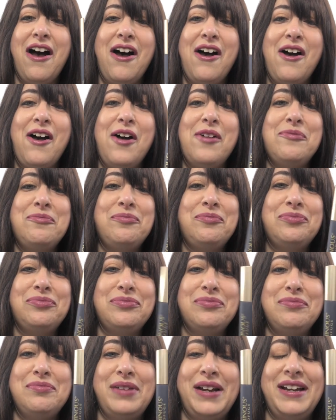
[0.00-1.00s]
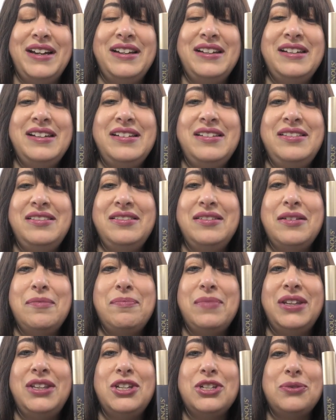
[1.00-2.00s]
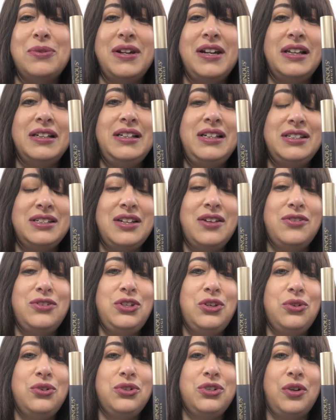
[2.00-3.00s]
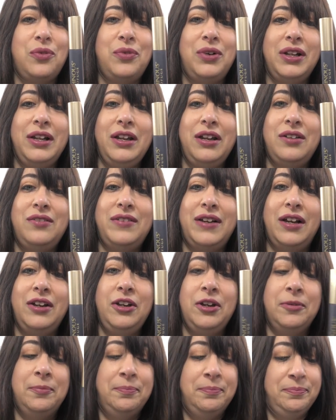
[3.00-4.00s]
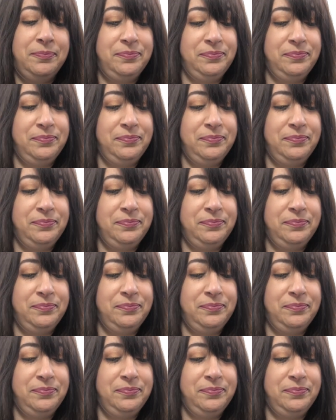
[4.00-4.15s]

But this one at least gives you some really good volume.